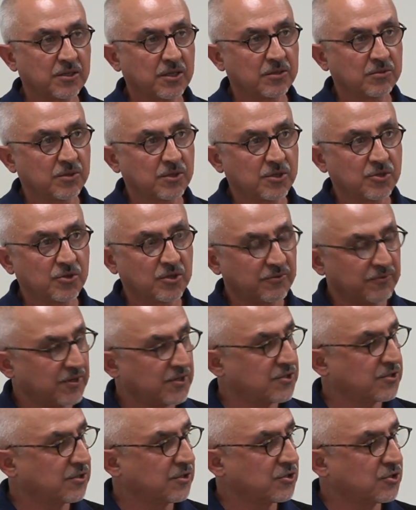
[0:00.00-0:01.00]
They were
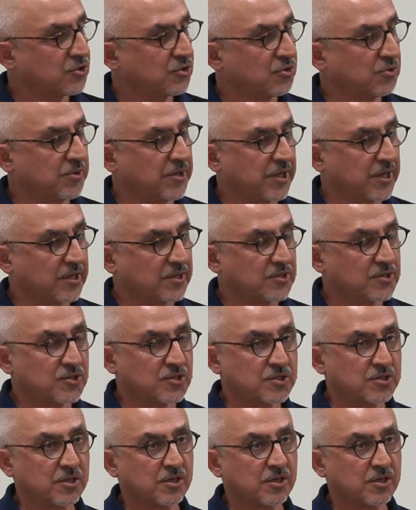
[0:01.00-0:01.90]
university students.